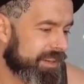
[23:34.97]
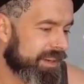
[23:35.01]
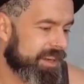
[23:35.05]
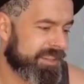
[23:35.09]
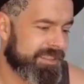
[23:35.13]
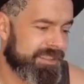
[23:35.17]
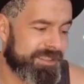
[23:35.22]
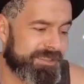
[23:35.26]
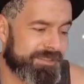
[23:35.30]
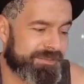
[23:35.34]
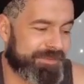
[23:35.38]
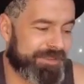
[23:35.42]
I
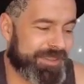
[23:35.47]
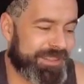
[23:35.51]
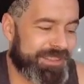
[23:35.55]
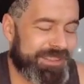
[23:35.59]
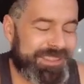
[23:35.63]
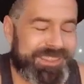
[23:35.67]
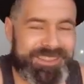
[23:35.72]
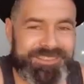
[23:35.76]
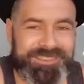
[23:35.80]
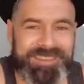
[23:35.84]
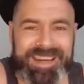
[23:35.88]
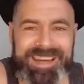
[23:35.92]
don't
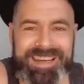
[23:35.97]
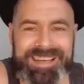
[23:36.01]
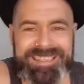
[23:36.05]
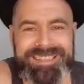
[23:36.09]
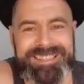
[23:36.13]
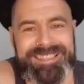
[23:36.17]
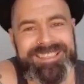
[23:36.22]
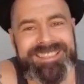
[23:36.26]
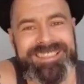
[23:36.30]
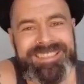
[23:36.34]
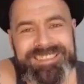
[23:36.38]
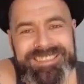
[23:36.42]
feel
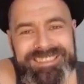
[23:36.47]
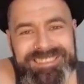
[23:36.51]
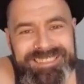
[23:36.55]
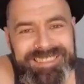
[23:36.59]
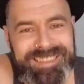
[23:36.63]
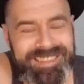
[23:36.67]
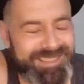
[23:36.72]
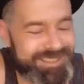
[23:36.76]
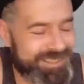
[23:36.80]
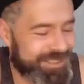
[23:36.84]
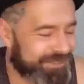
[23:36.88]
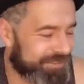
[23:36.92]
harassed.
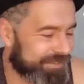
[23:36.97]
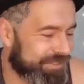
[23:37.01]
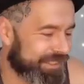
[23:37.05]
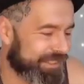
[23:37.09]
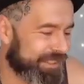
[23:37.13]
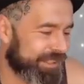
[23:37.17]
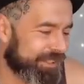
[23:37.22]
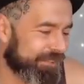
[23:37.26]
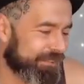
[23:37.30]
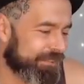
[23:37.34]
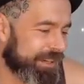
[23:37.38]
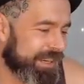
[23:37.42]
I don't
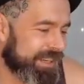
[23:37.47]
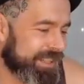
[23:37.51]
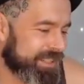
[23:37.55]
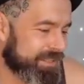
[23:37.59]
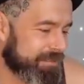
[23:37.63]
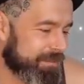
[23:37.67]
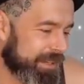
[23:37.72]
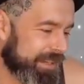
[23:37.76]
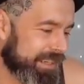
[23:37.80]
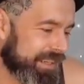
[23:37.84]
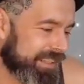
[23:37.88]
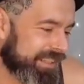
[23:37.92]
feel
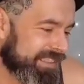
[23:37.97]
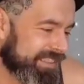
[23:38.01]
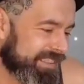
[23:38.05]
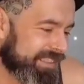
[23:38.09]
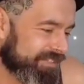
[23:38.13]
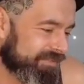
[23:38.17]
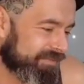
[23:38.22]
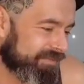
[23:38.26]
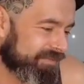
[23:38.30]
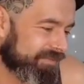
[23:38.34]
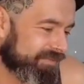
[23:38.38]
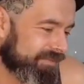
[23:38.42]
harassed,
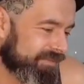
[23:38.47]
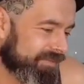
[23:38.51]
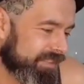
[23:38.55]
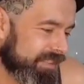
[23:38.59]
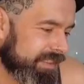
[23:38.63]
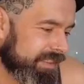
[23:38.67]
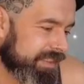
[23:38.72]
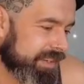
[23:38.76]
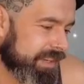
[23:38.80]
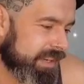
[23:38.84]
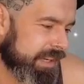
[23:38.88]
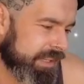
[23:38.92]
Martin.
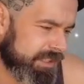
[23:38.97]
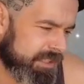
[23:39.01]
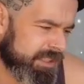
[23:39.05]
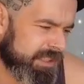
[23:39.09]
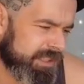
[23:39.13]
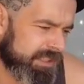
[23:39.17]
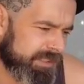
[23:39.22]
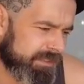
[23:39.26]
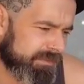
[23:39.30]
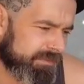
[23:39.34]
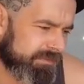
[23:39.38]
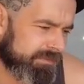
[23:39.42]

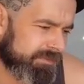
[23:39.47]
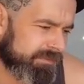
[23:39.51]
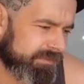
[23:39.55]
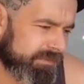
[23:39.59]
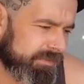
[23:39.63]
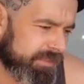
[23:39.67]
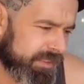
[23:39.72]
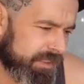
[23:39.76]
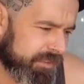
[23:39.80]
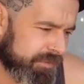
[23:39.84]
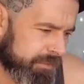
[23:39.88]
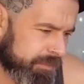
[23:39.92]
Actually,
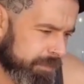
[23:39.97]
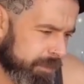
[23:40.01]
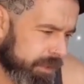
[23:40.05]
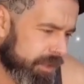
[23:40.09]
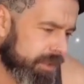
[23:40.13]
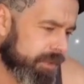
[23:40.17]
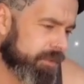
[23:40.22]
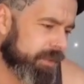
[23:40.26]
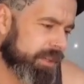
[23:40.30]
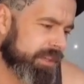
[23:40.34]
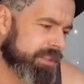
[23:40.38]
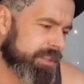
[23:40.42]
you've put a
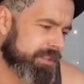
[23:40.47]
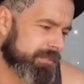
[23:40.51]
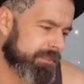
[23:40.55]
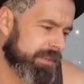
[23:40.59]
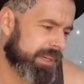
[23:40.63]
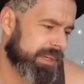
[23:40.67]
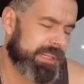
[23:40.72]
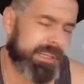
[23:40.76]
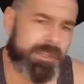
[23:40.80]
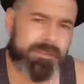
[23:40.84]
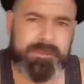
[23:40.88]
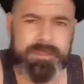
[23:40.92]
question
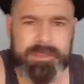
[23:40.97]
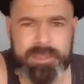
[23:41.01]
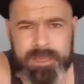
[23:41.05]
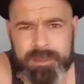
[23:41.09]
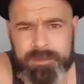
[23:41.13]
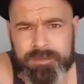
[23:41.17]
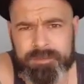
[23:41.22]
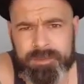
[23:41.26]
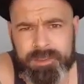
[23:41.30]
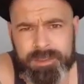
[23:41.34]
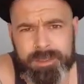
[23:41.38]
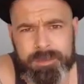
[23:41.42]
mark after that. I
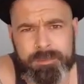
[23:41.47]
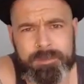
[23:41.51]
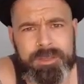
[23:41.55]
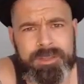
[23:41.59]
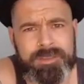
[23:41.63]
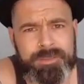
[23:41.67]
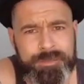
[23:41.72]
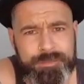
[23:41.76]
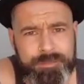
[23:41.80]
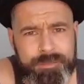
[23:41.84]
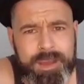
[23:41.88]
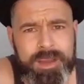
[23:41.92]
feel a
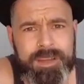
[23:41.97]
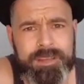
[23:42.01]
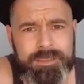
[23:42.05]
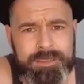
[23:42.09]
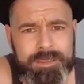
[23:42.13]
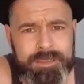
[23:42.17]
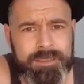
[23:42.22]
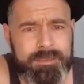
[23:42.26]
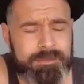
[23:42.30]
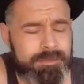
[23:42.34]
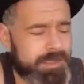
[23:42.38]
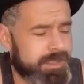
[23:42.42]
bit threatened
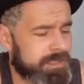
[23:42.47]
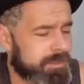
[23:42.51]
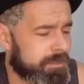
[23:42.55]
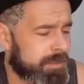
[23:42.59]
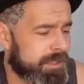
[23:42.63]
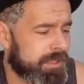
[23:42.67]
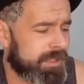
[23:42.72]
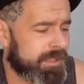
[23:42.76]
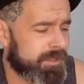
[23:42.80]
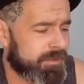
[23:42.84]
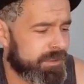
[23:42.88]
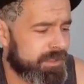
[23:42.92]
and harassed
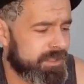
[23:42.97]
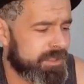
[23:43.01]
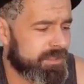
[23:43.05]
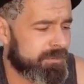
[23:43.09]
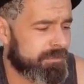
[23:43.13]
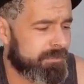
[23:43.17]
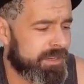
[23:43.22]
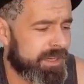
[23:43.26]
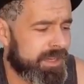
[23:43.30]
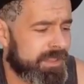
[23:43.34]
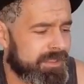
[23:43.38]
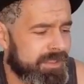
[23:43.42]
by that
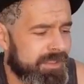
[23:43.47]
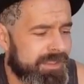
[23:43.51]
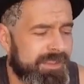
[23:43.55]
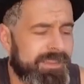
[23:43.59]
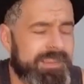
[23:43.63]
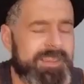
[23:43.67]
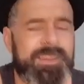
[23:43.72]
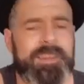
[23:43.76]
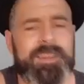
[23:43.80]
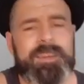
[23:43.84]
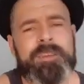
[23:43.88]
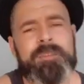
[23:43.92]
question mark.
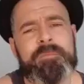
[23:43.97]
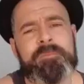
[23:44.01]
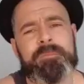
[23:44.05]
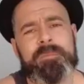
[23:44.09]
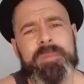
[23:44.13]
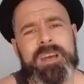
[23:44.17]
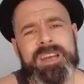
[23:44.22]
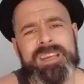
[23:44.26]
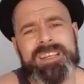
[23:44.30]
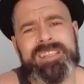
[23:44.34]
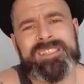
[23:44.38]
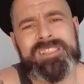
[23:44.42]

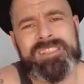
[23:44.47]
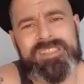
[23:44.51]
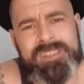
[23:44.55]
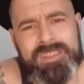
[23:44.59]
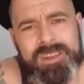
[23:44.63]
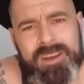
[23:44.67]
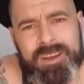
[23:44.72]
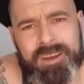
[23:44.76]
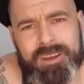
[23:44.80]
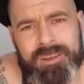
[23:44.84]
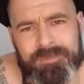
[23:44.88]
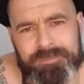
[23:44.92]
Martin
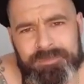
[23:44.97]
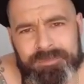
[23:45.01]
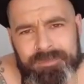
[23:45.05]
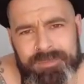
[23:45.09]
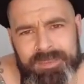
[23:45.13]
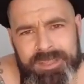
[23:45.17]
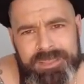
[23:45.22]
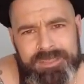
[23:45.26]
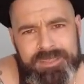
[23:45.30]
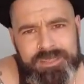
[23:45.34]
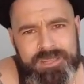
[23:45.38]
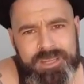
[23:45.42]
Scott,
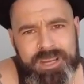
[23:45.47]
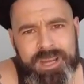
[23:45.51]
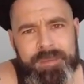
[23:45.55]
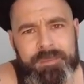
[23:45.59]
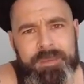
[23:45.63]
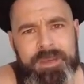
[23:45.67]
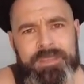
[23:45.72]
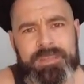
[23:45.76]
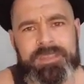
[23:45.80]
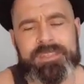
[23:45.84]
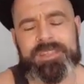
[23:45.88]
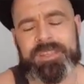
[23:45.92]
let's chat
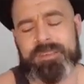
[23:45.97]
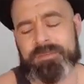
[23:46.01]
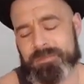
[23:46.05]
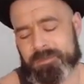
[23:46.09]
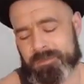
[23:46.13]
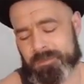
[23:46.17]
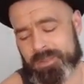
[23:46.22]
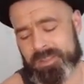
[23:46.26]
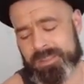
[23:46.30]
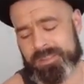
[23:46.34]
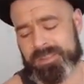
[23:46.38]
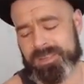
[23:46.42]
about this
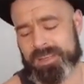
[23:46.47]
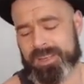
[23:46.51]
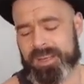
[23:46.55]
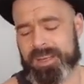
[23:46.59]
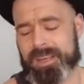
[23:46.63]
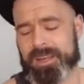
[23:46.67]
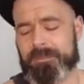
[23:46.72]
afterwards.